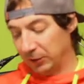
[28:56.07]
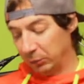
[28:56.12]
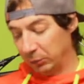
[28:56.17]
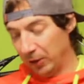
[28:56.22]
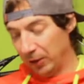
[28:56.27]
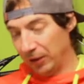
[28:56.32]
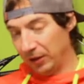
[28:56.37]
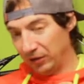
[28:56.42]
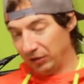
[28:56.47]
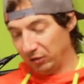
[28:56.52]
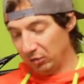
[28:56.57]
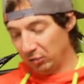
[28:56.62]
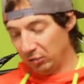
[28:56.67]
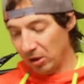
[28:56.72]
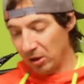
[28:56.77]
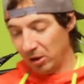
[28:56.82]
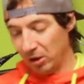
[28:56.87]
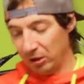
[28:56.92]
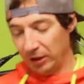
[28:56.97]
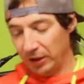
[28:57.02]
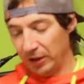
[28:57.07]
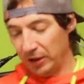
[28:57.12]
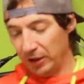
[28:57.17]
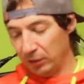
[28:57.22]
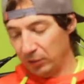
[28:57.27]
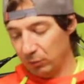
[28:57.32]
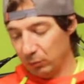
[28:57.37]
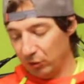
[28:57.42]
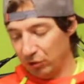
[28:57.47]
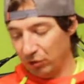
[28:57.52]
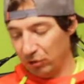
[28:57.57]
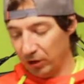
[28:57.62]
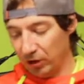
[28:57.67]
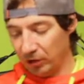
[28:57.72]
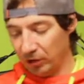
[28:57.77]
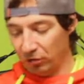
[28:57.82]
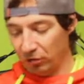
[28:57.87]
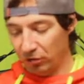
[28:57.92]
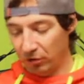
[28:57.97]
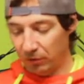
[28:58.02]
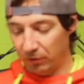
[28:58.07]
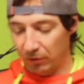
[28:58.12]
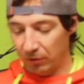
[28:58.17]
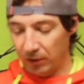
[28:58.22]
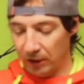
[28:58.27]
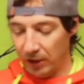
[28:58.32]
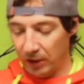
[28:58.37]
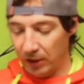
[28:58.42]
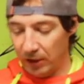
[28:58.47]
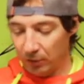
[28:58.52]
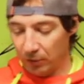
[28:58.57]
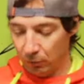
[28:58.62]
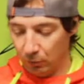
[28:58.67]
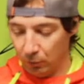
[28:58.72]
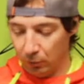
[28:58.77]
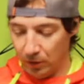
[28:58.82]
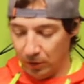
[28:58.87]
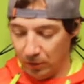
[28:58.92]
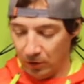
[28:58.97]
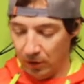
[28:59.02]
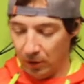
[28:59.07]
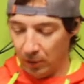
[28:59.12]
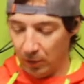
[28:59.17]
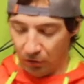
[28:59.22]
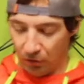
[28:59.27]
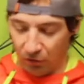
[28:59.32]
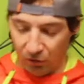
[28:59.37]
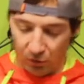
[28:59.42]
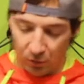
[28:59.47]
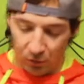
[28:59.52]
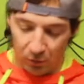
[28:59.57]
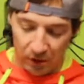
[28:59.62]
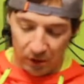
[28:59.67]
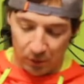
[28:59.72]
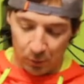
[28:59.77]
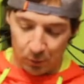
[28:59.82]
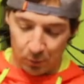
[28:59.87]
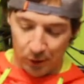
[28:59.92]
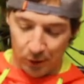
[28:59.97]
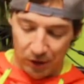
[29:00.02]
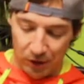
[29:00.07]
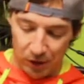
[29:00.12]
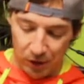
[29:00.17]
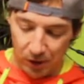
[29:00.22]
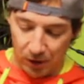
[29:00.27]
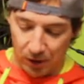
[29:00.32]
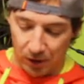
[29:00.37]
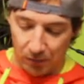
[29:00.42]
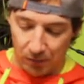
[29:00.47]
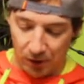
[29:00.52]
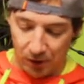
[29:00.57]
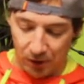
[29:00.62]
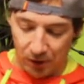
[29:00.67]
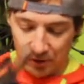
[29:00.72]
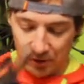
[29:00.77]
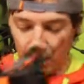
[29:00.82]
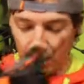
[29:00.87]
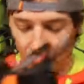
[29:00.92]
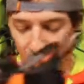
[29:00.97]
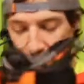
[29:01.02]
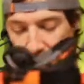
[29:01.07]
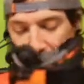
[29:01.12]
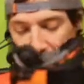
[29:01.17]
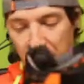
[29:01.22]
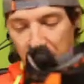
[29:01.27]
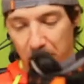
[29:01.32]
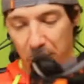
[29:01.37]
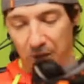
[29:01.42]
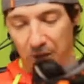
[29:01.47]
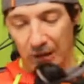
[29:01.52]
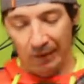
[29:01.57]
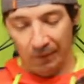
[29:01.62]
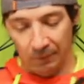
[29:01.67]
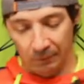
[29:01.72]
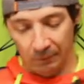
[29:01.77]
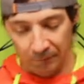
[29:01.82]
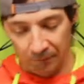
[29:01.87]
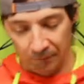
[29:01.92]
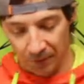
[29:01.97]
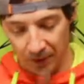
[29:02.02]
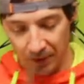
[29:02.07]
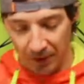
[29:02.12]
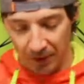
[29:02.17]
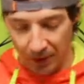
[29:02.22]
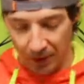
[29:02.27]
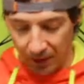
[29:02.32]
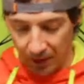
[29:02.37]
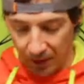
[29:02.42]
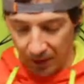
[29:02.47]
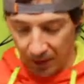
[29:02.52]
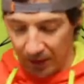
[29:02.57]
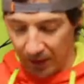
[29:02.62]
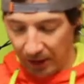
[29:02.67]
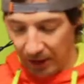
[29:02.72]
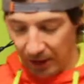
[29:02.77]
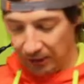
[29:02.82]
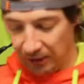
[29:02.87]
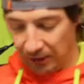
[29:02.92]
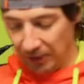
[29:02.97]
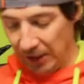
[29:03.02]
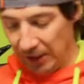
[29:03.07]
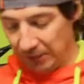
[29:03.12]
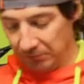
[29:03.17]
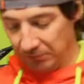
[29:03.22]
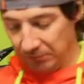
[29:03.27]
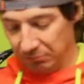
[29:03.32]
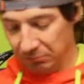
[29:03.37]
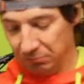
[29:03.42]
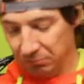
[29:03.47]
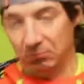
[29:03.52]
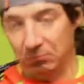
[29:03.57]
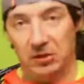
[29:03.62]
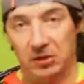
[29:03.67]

like really strongly, it would start shivering out when there was too much pressure coming somewhere from the middle. And yeah,